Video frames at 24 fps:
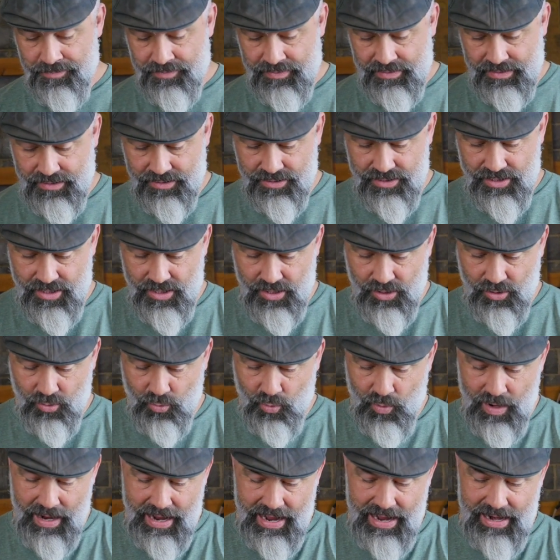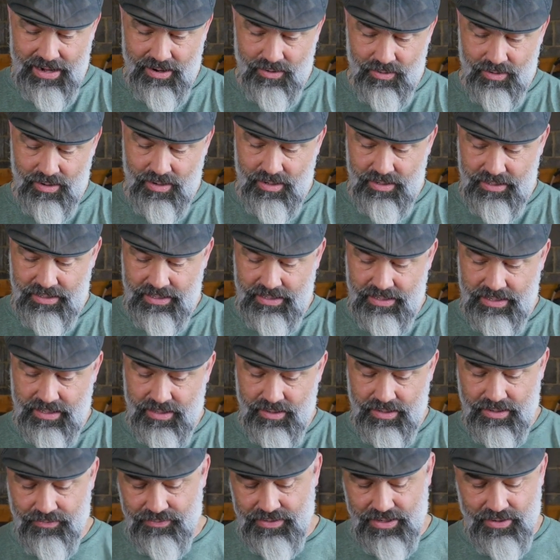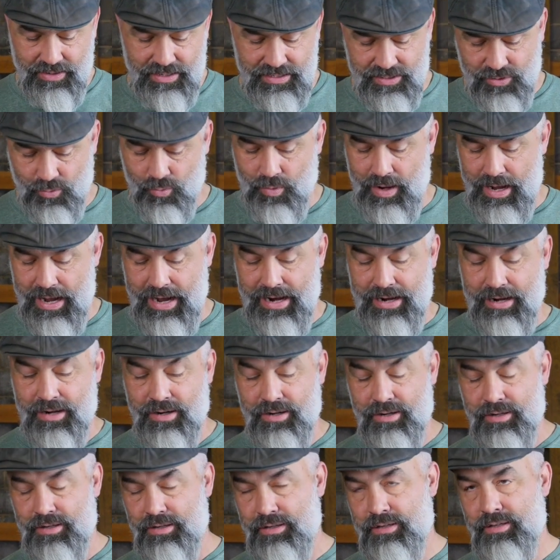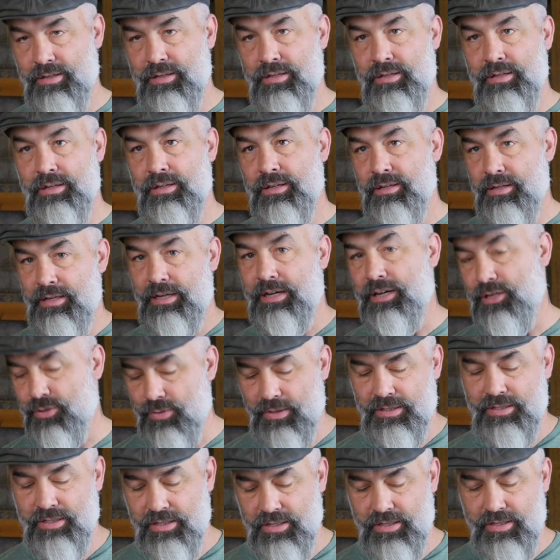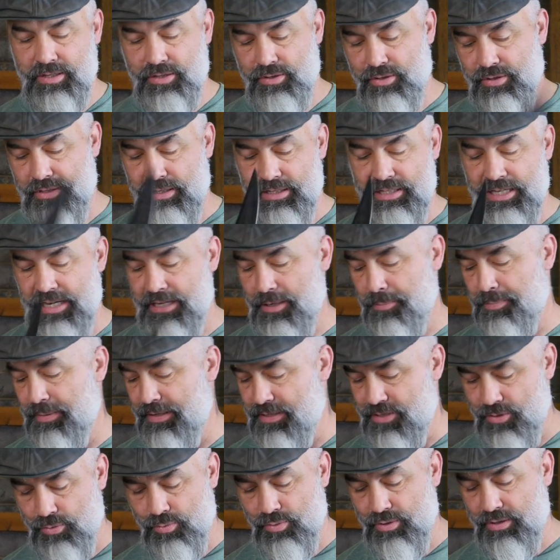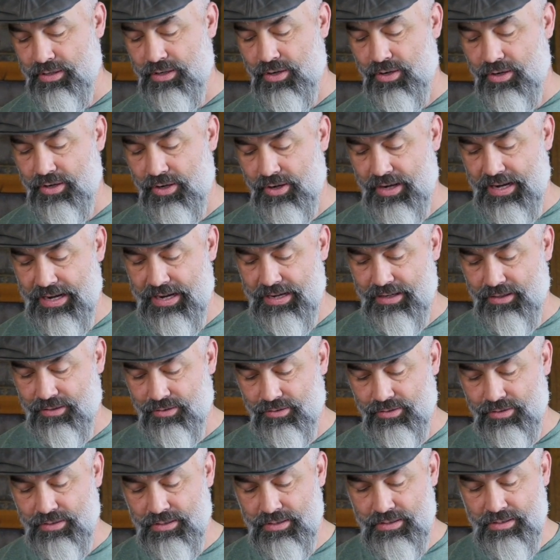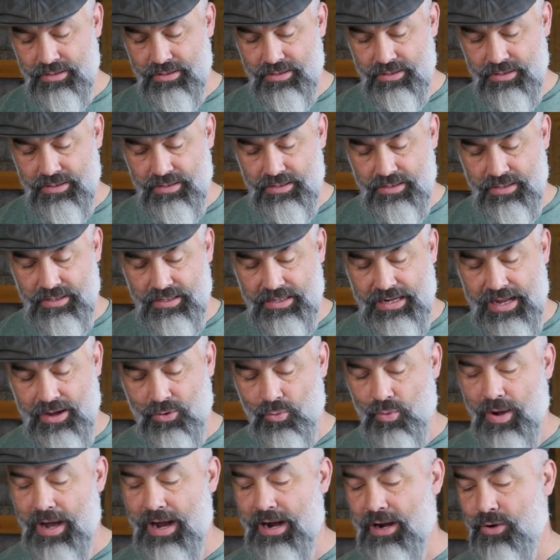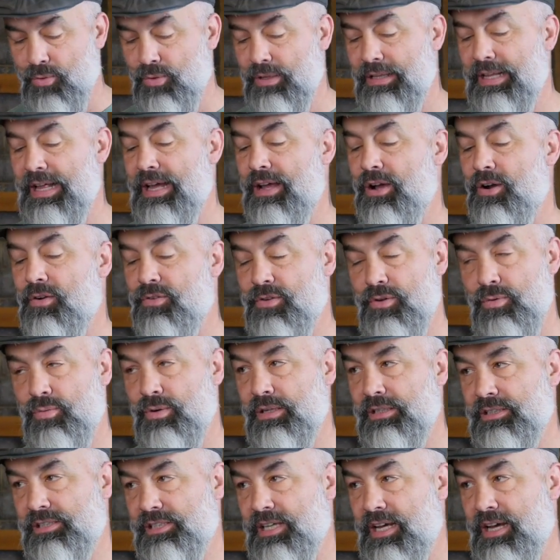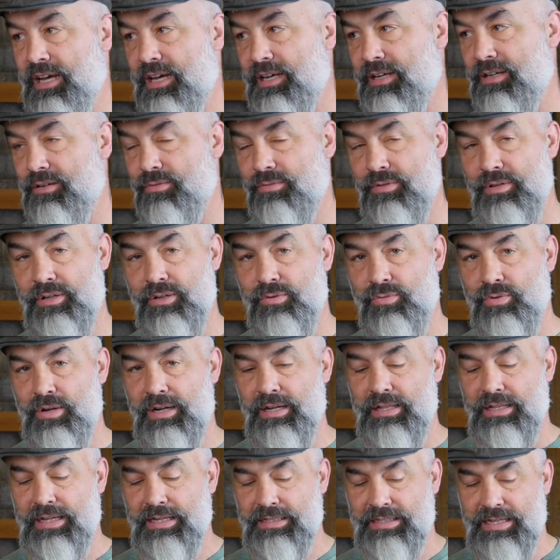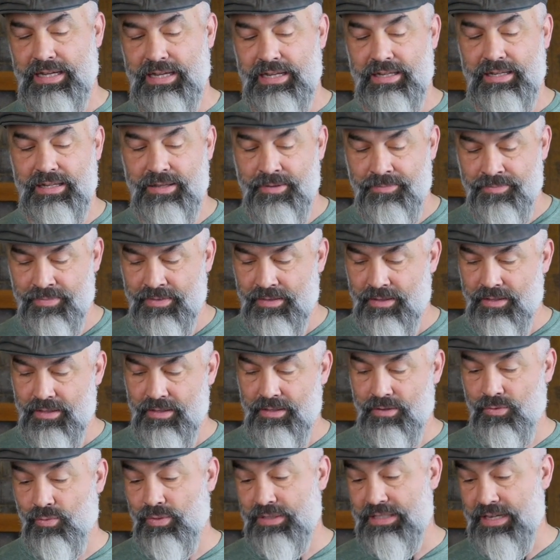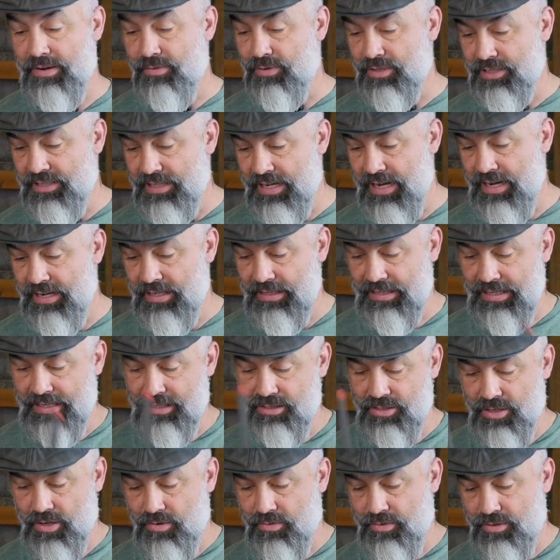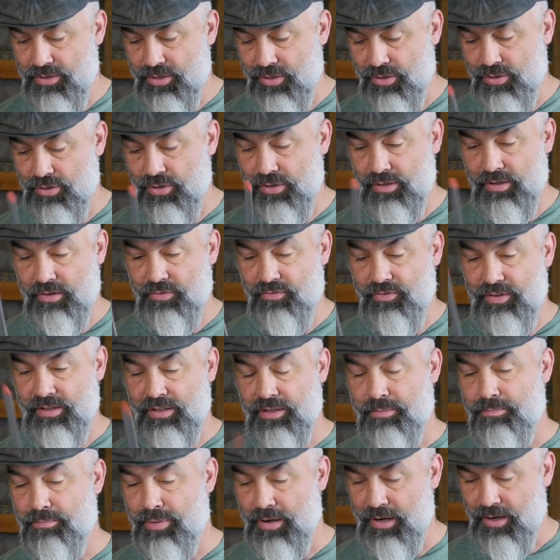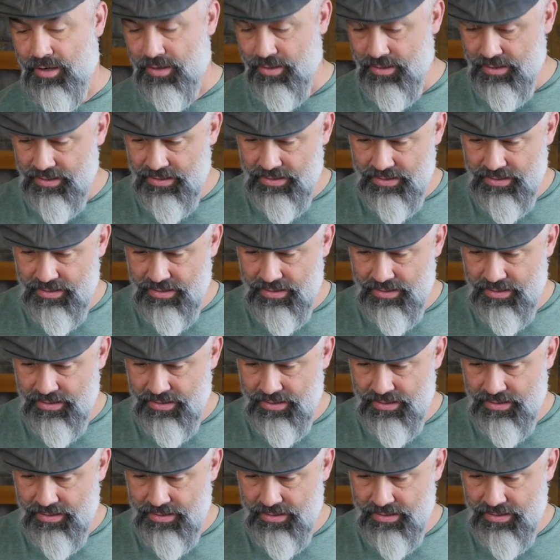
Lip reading: There's no wire on here. If there is a wire, here's what you can do. You can take a piece of wood or your handle, and that wire will lay over to one side. When you run it like that, whichever side it lays over to, you can feel the burr.